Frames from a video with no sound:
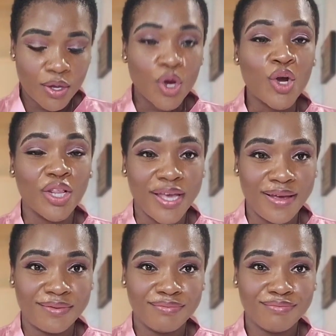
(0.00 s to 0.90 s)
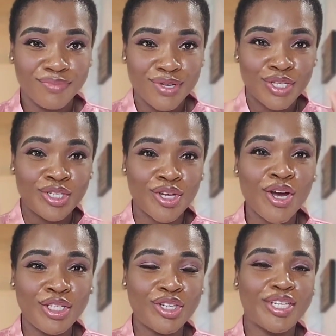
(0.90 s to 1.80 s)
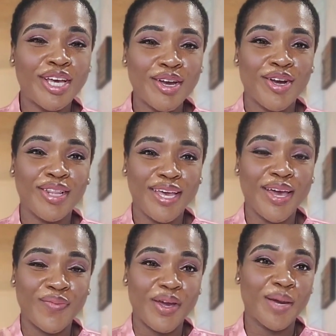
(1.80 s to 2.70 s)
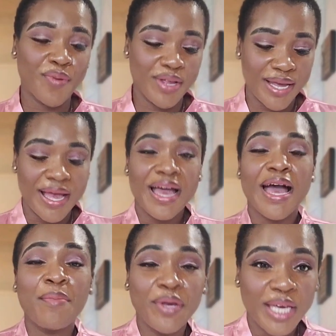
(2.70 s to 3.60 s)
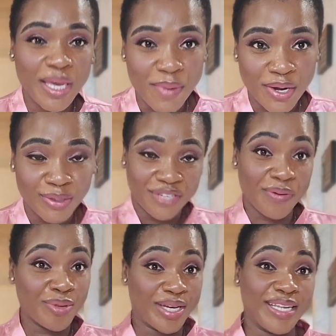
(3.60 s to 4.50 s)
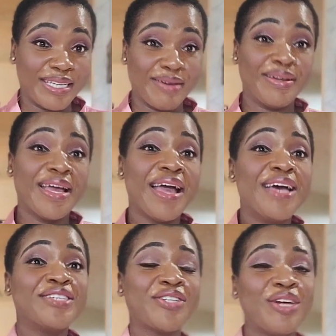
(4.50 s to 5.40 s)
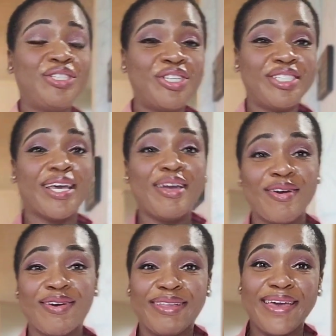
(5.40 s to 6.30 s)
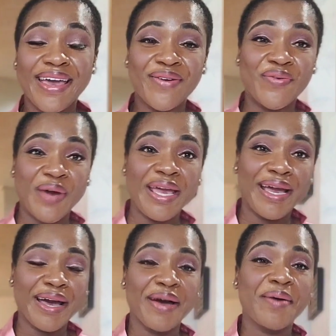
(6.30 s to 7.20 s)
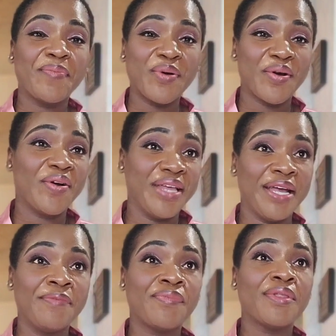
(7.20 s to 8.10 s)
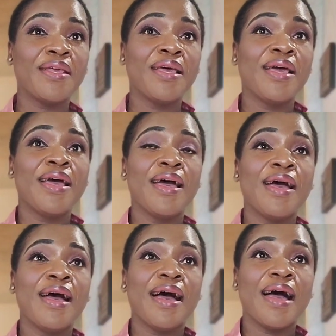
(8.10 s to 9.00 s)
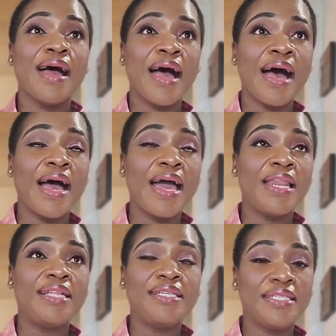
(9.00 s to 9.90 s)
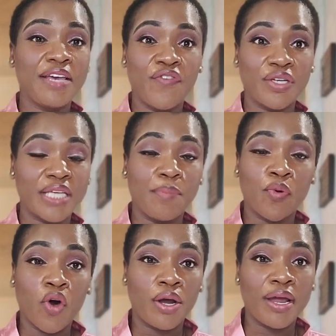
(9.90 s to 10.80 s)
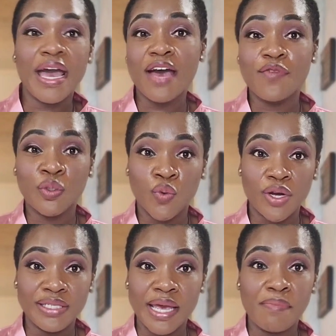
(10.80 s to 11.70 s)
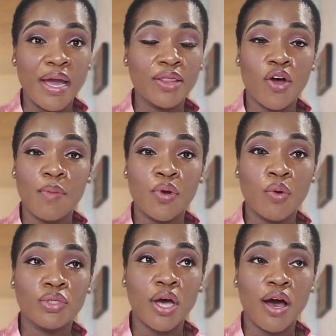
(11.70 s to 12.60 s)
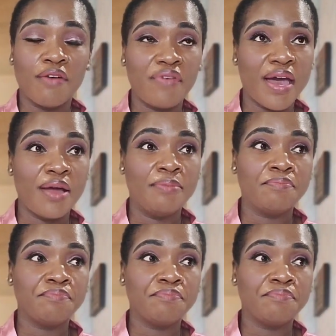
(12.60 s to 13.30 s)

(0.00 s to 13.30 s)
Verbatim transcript: early. Start your day early and wake up early. I'm looking at my notes if I'm looking down. Start your day early and wake up early. I, let's just say, for example, on an average work day, my alarm goes off at,